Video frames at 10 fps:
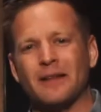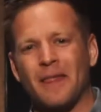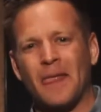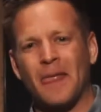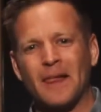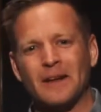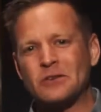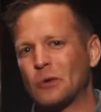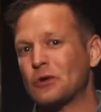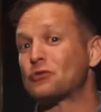I just
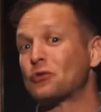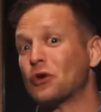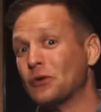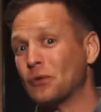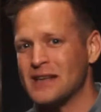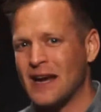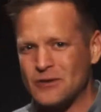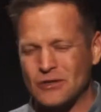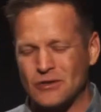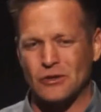want to draw your
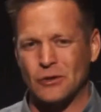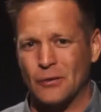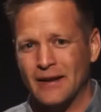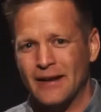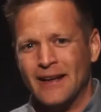attention to, and